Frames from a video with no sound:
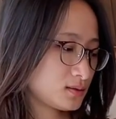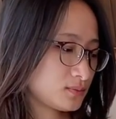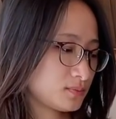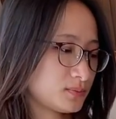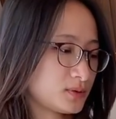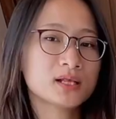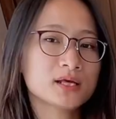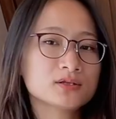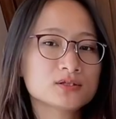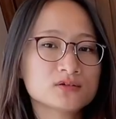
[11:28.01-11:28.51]

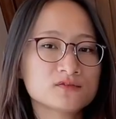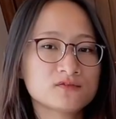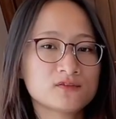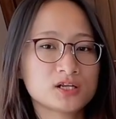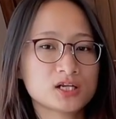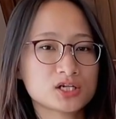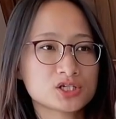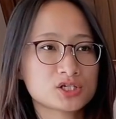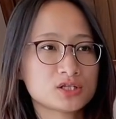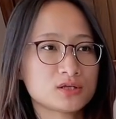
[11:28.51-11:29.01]
I plan to
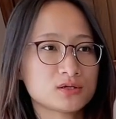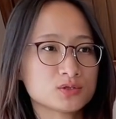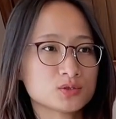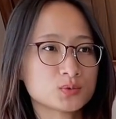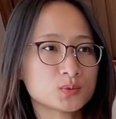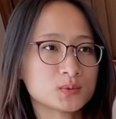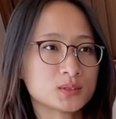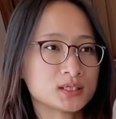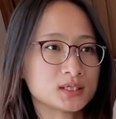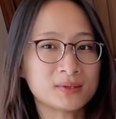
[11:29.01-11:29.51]
finish
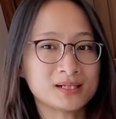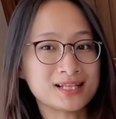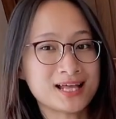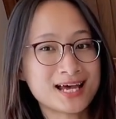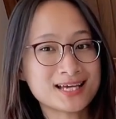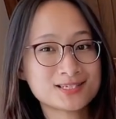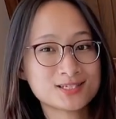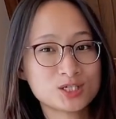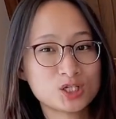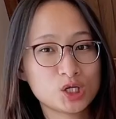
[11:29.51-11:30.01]
this summer
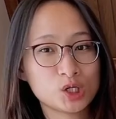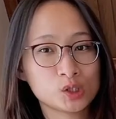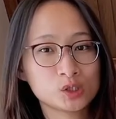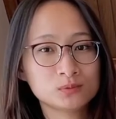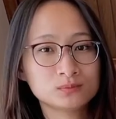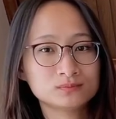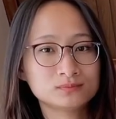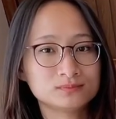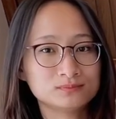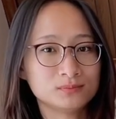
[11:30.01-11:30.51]
last
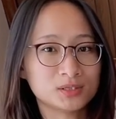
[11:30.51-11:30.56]
year,